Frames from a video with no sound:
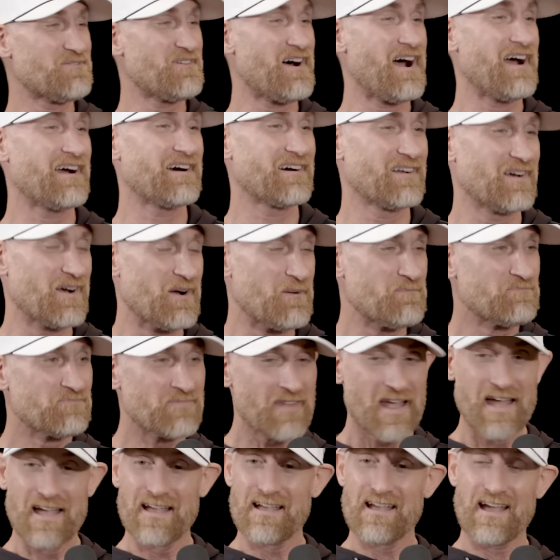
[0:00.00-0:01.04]
fired up,
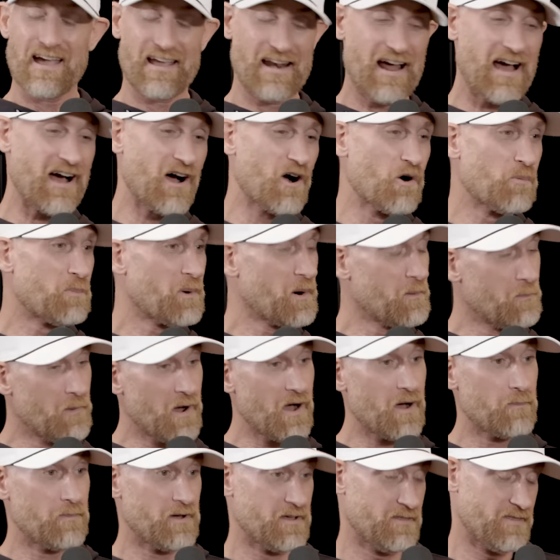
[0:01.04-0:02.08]
and I opened them
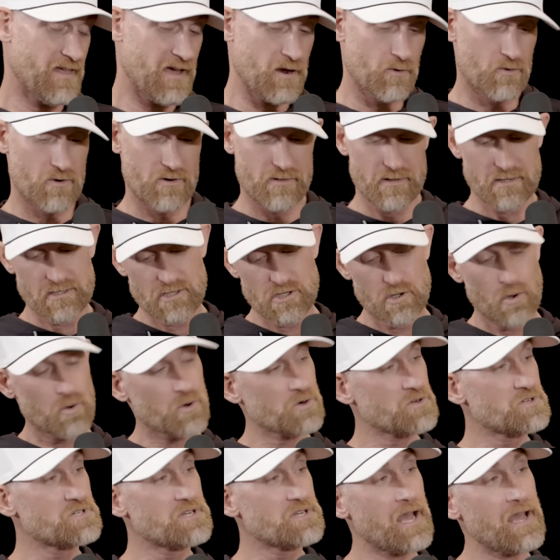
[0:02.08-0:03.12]
up, and they were the
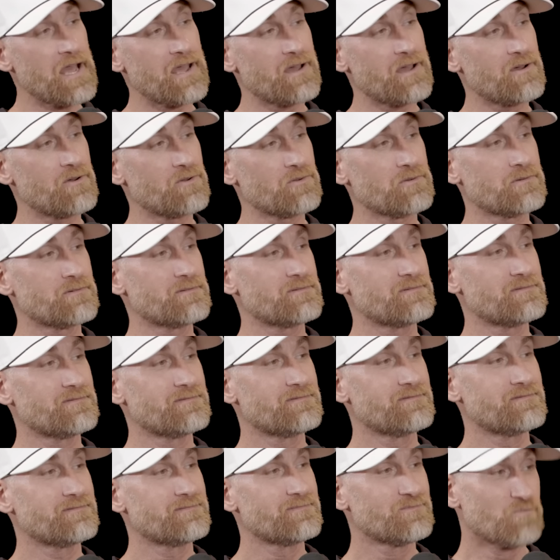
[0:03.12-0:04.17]
Georgetown
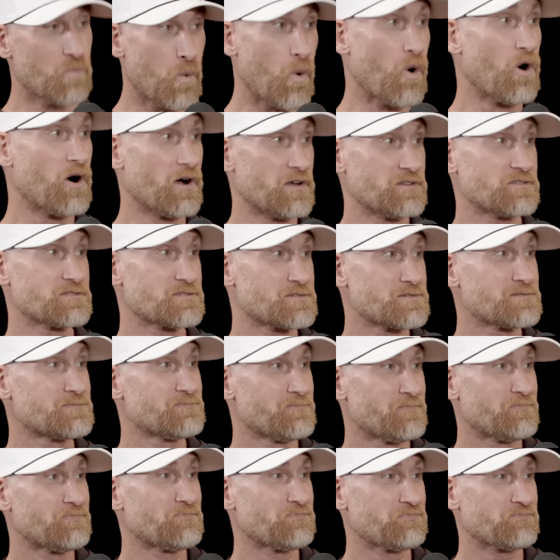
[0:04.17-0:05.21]
ones,
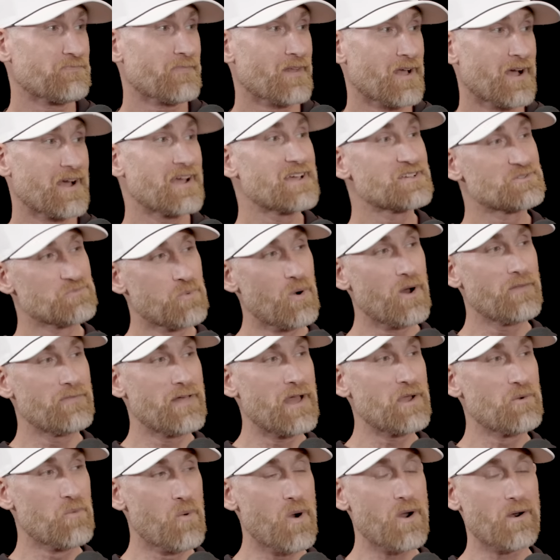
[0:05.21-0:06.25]
Ooh. is what
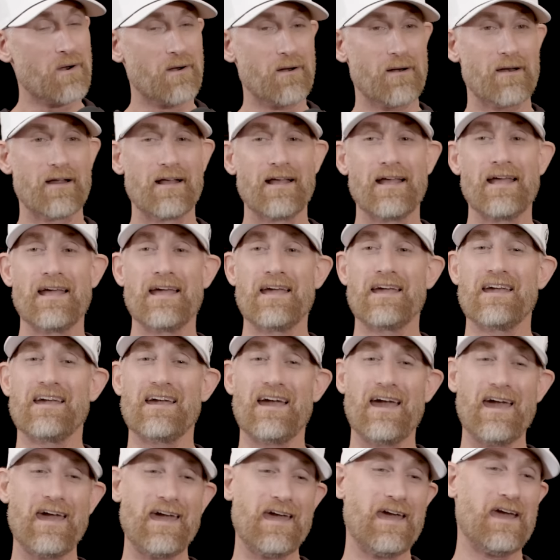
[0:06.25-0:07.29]
they were.
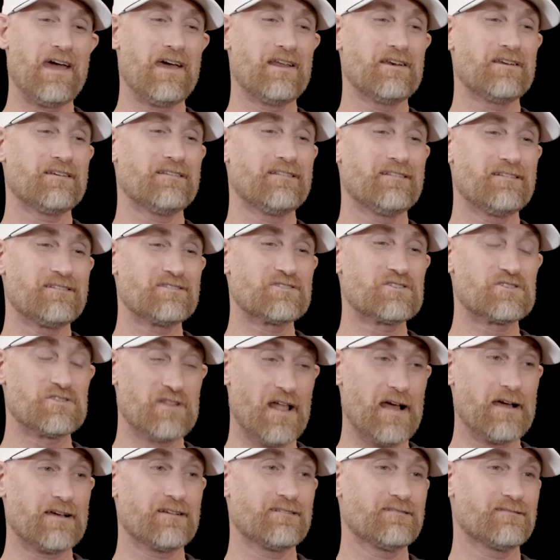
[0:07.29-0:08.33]
And
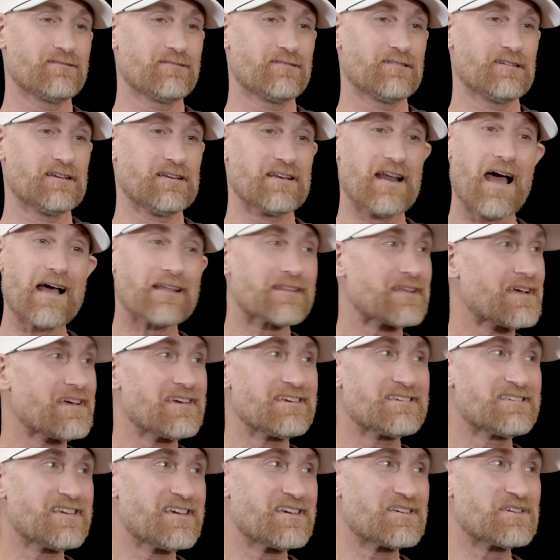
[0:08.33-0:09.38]
like, not the
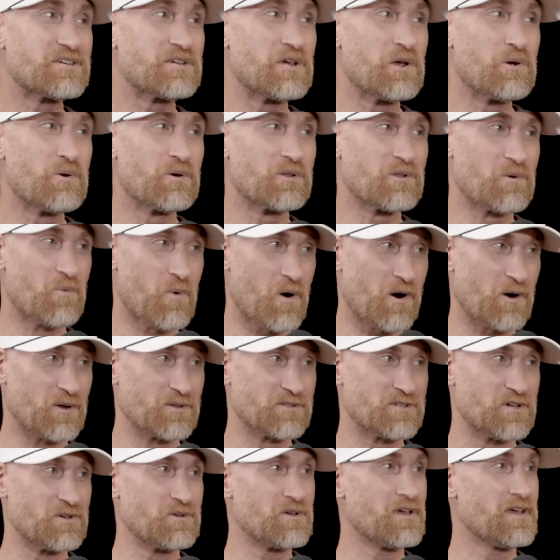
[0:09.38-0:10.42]
easiest shoe in the yeah. world
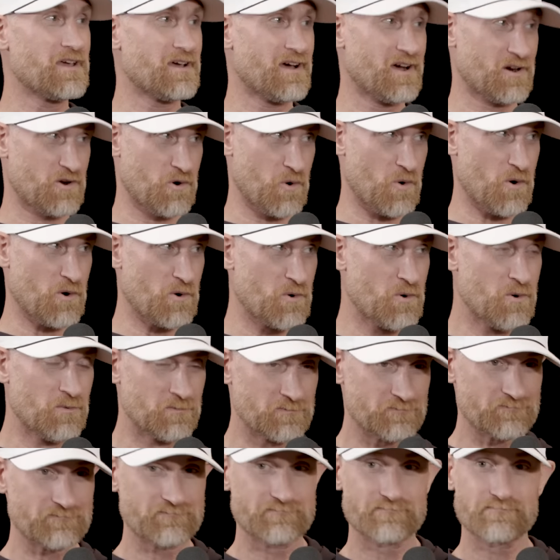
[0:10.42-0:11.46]
to get a crew.
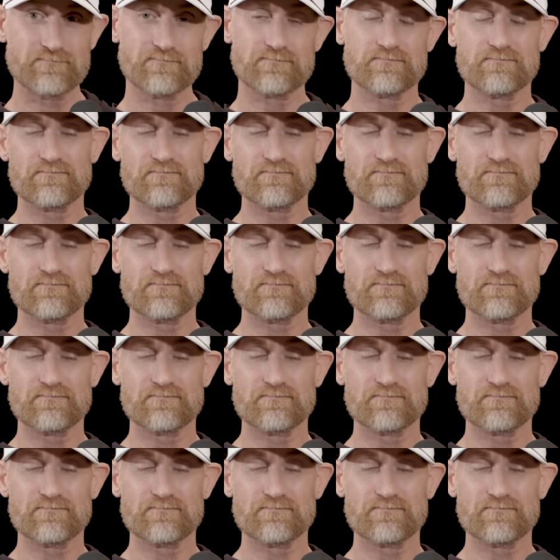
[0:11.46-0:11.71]
Yeah.